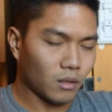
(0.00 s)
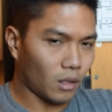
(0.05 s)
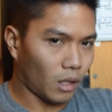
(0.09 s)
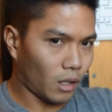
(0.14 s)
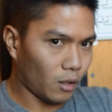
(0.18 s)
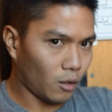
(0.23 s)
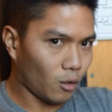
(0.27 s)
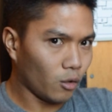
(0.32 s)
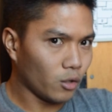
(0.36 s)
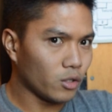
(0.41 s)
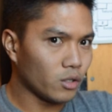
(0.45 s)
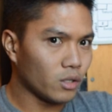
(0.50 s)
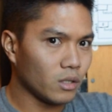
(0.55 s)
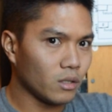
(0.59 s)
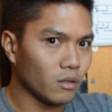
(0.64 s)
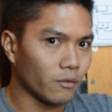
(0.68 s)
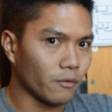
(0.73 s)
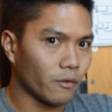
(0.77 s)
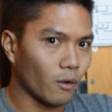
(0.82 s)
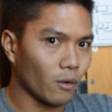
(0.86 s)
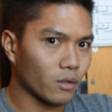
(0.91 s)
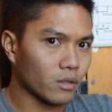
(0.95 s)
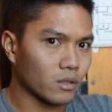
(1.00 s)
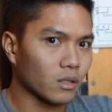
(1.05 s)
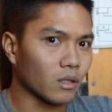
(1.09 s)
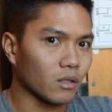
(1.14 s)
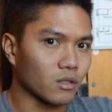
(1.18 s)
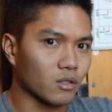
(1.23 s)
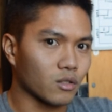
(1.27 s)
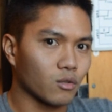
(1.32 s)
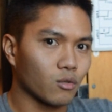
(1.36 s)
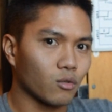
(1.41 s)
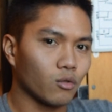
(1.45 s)
I know you need to focus
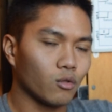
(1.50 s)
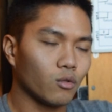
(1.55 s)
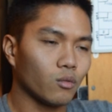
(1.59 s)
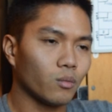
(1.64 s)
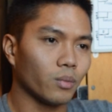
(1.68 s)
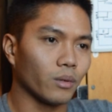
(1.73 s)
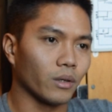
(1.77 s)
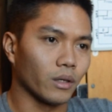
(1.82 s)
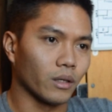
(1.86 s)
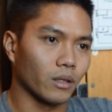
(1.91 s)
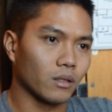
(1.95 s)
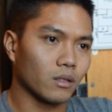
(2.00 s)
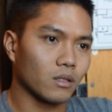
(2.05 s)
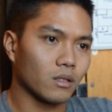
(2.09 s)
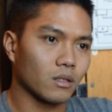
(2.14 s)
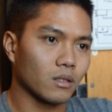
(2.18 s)
on school, but